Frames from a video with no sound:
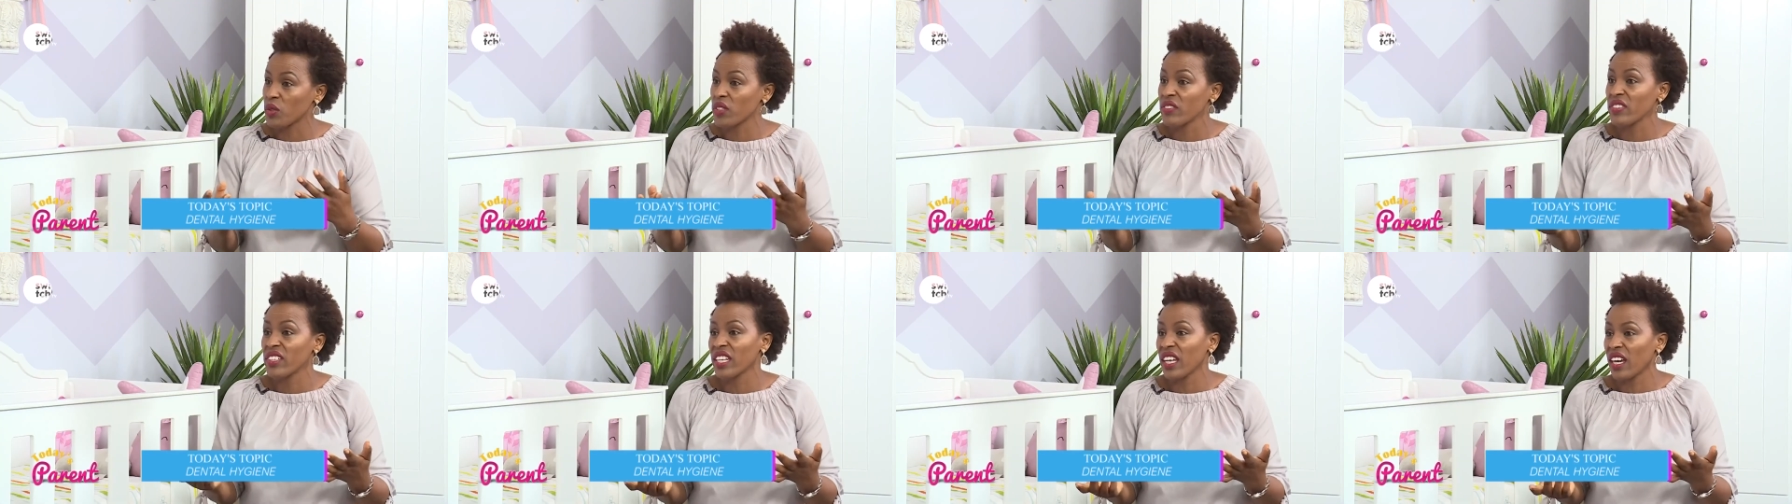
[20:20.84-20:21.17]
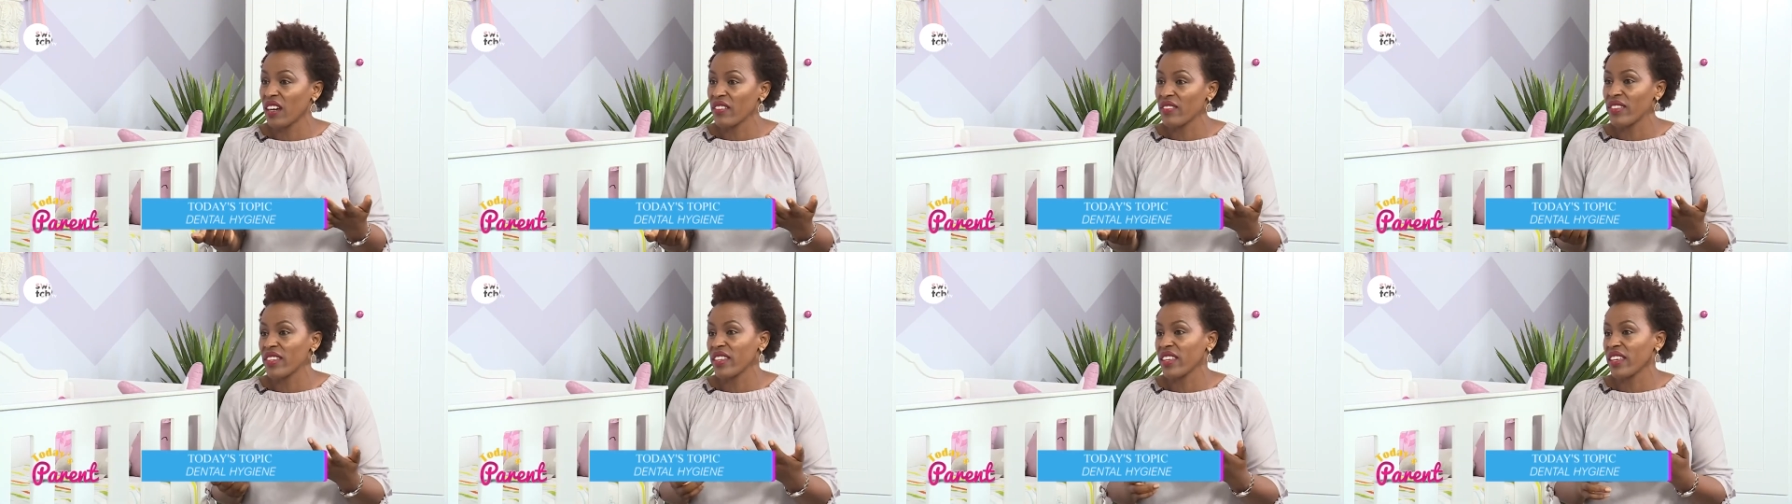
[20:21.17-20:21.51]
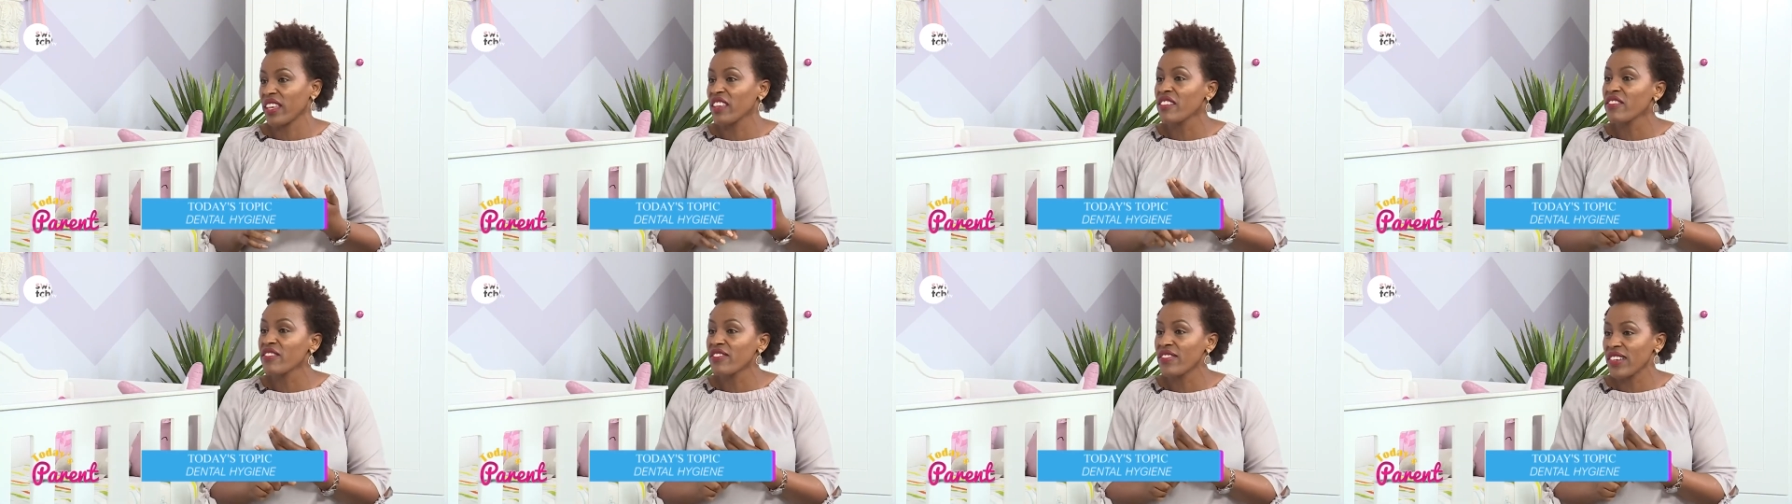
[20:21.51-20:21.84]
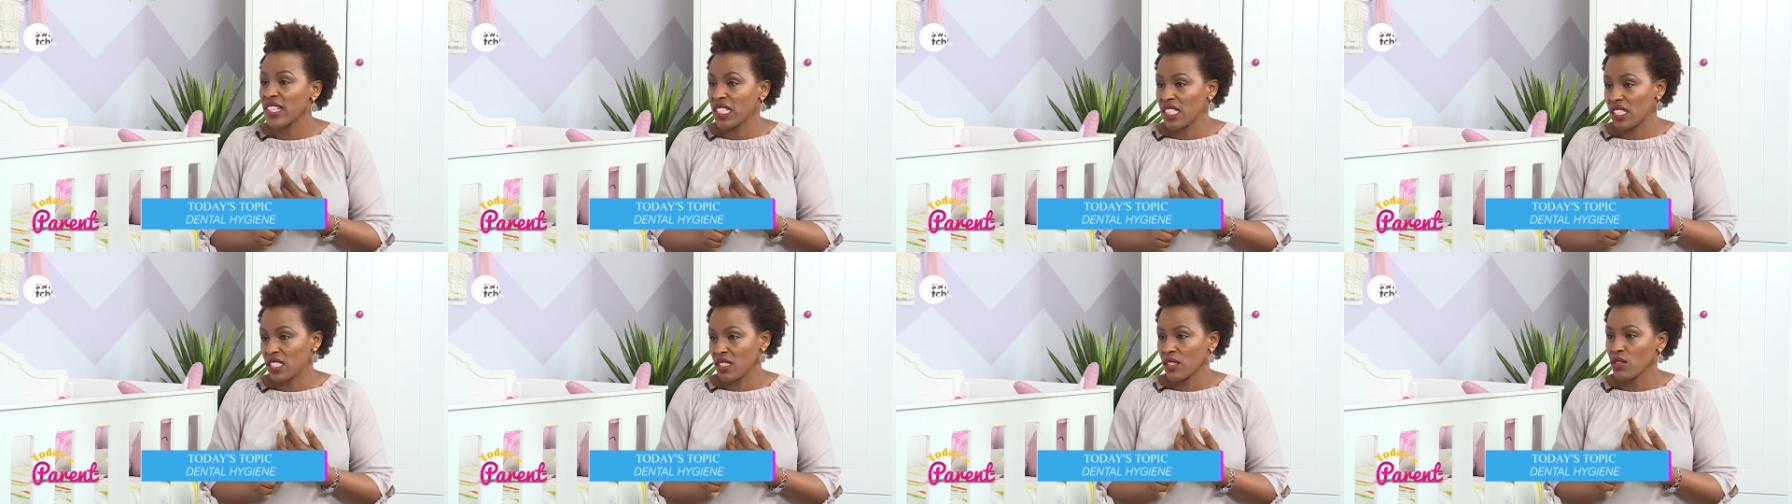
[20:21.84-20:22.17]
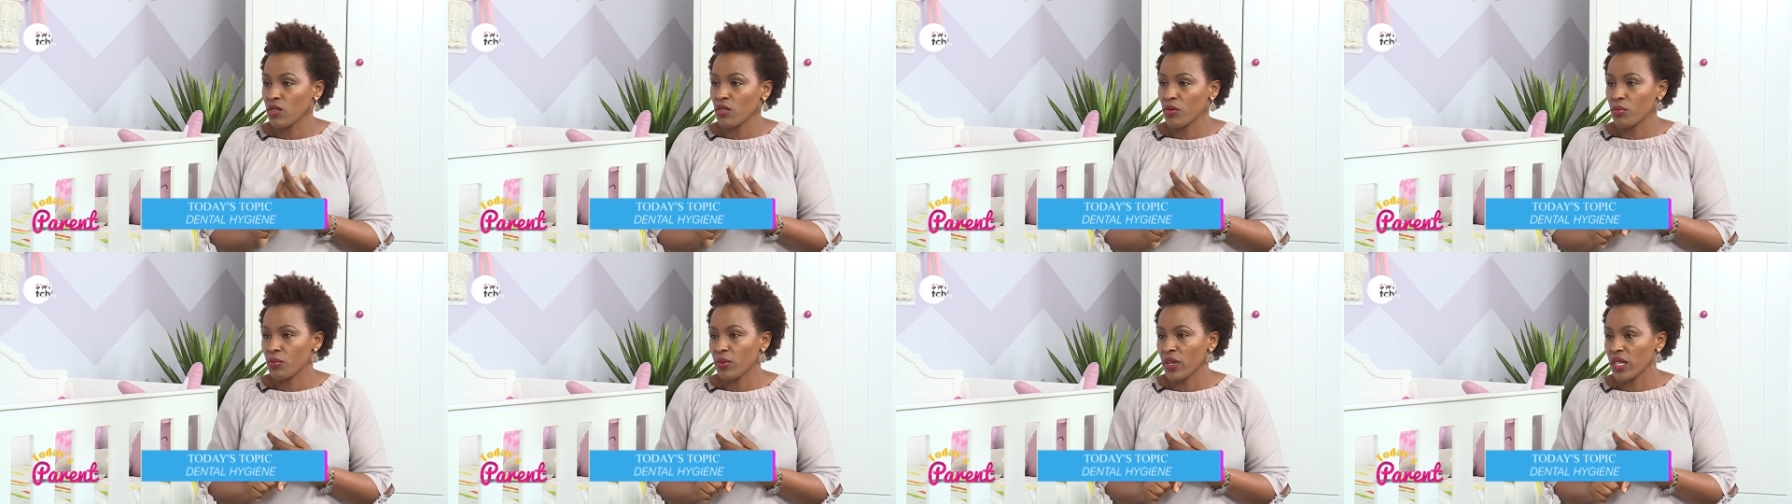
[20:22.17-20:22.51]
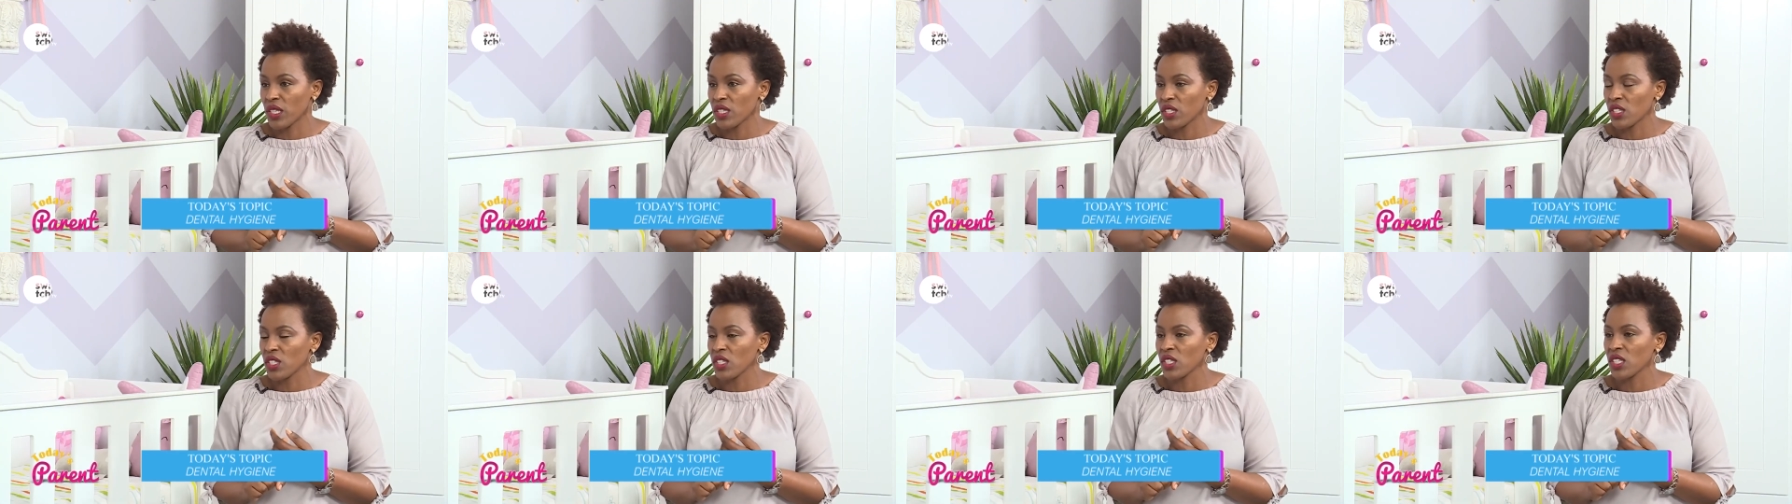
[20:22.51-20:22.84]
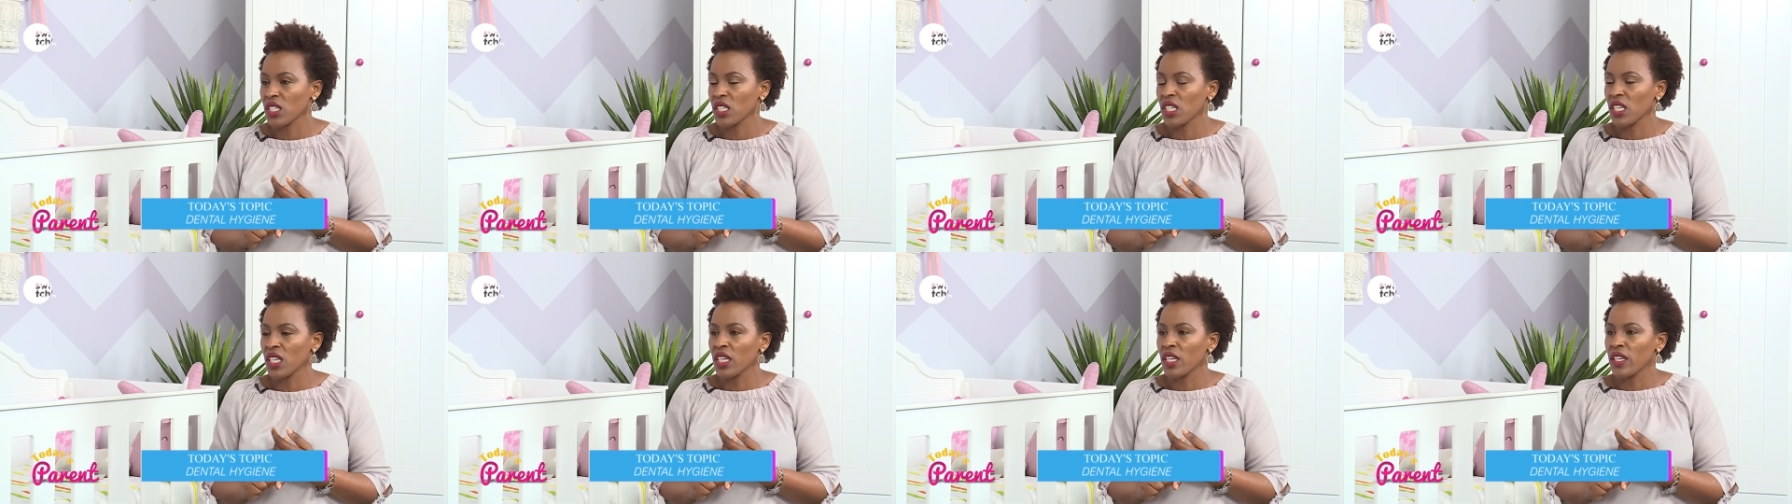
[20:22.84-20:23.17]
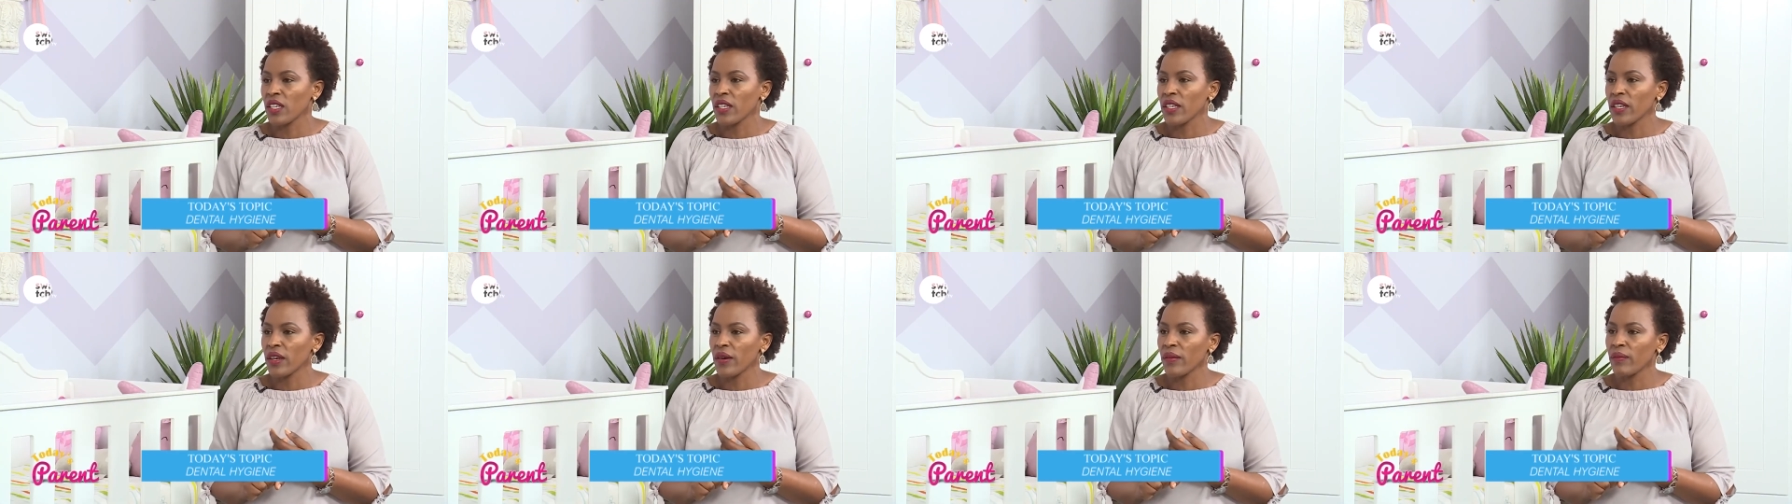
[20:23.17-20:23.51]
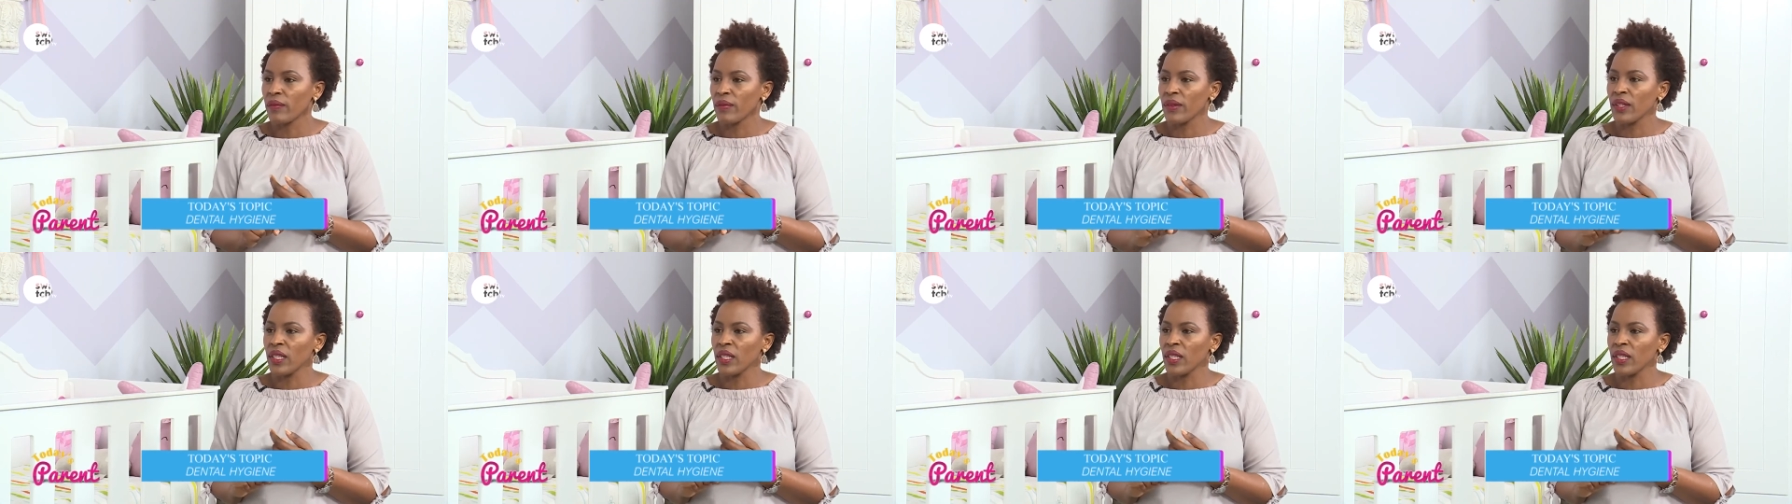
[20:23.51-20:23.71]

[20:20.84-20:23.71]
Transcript: we even have the infant toothbrush. Okay. Yeah,